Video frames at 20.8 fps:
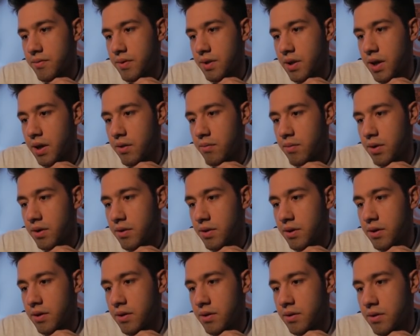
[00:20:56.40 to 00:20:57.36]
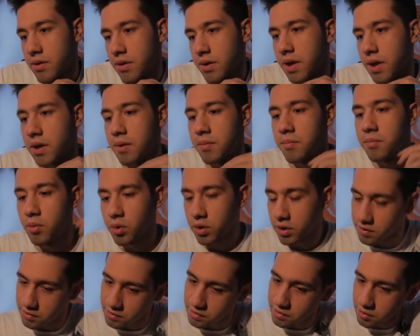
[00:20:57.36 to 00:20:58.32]
Night Wraith here. Okay, more
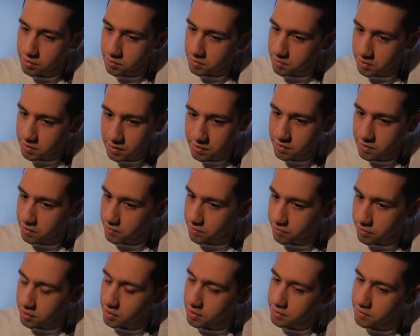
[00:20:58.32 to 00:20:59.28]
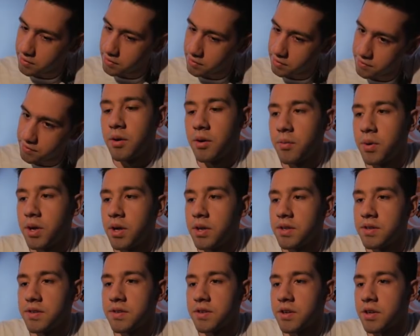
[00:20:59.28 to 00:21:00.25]
Consumes, that's good for us. Well,
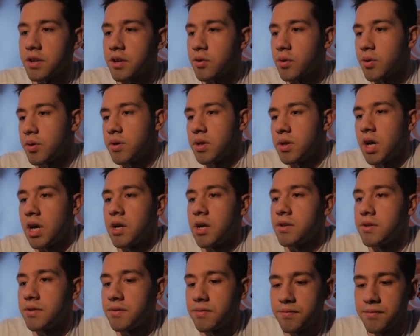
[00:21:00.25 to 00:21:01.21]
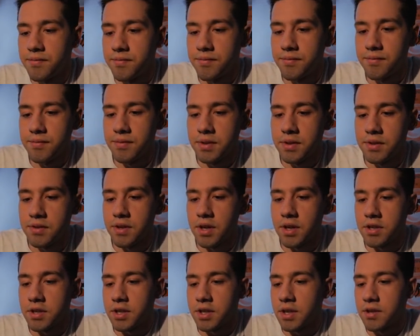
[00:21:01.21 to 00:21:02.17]
this is gonna grow a lot. This is
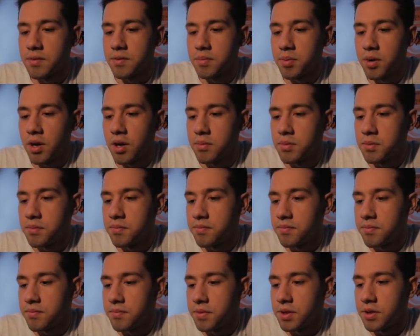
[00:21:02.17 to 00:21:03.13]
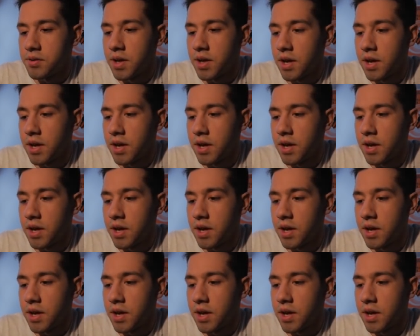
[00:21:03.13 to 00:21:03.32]
actually kind of a problem. We don't